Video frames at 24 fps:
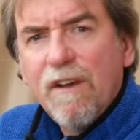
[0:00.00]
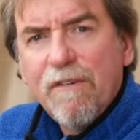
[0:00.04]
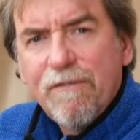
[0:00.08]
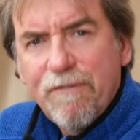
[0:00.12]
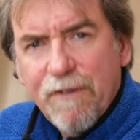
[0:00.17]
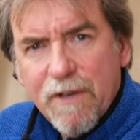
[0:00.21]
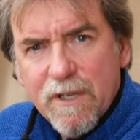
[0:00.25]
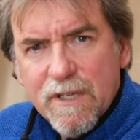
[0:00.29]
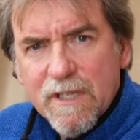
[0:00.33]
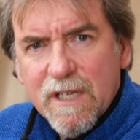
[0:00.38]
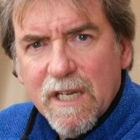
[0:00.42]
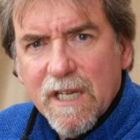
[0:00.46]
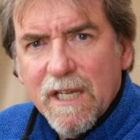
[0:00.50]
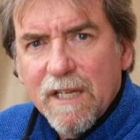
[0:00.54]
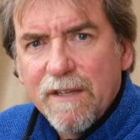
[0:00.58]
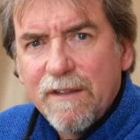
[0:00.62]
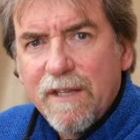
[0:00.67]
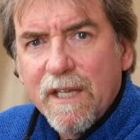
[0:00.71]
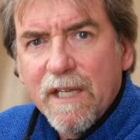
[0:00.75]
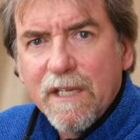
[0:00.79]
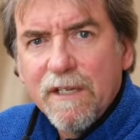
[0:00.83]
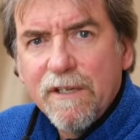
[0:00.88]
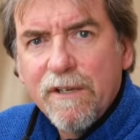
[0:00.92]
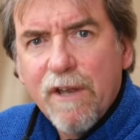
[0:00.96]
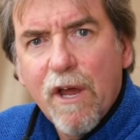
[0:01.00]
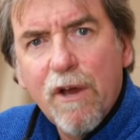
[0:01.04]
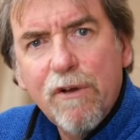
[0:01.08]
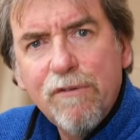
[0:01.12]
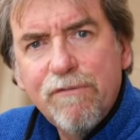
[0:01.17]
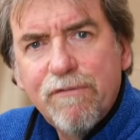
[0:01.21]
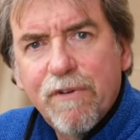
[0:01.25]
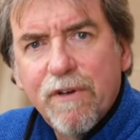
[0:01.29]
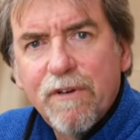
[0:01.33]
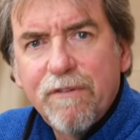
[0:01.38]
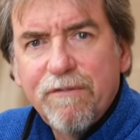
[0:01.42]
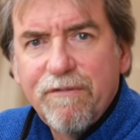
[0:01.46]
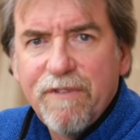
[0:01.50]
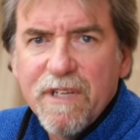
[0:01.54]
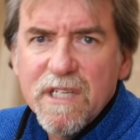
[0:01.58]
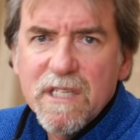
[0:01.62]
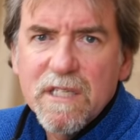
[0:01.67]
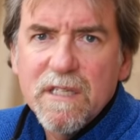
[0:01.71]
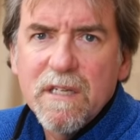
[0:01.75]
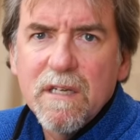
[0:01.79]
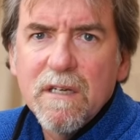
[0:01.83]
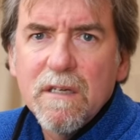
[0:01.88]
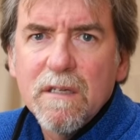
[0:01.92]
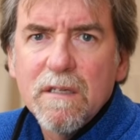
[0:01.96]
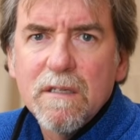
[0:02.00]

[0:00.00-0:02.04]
Firstly, the Nova Vista